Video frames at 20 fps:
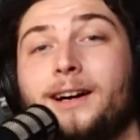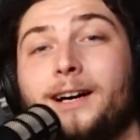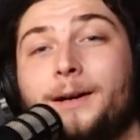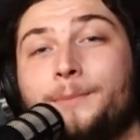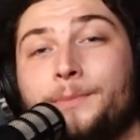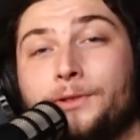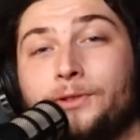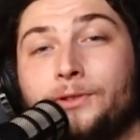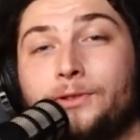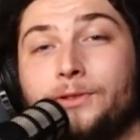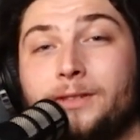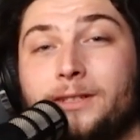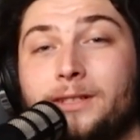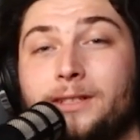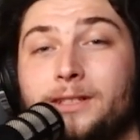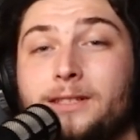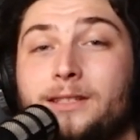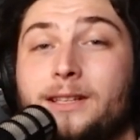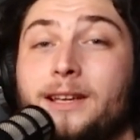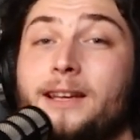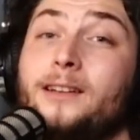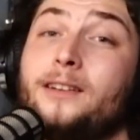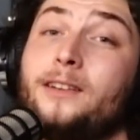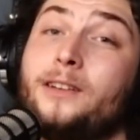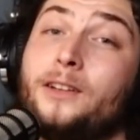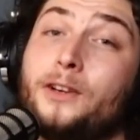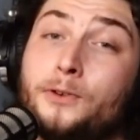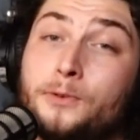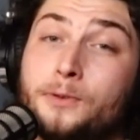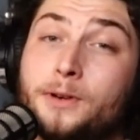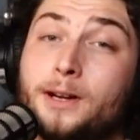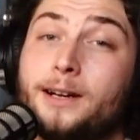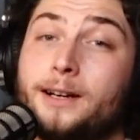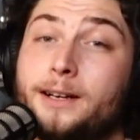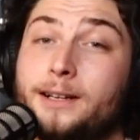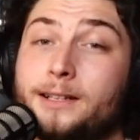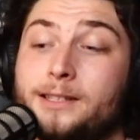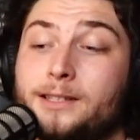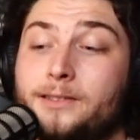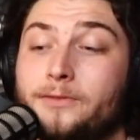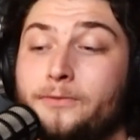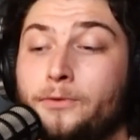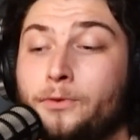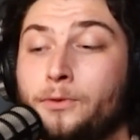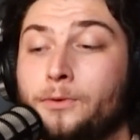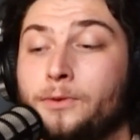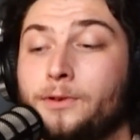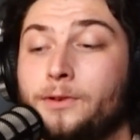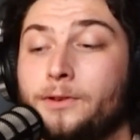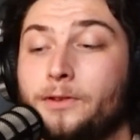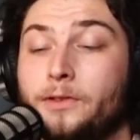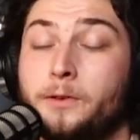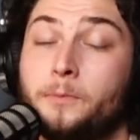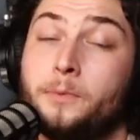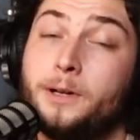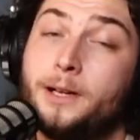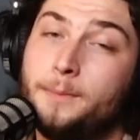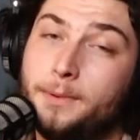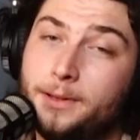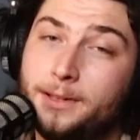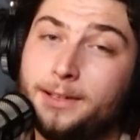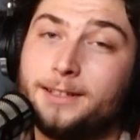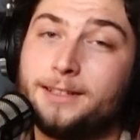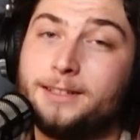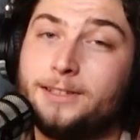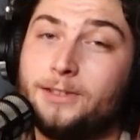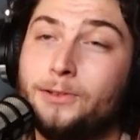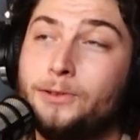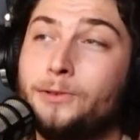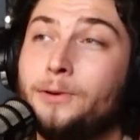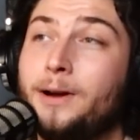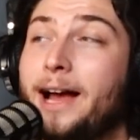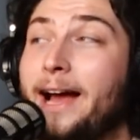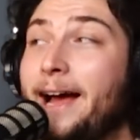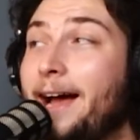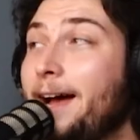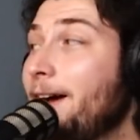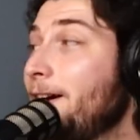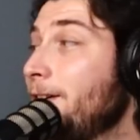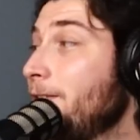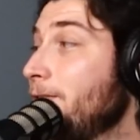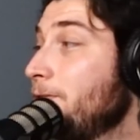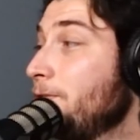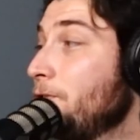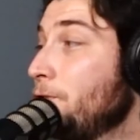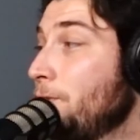opportunities at low cost for the public to have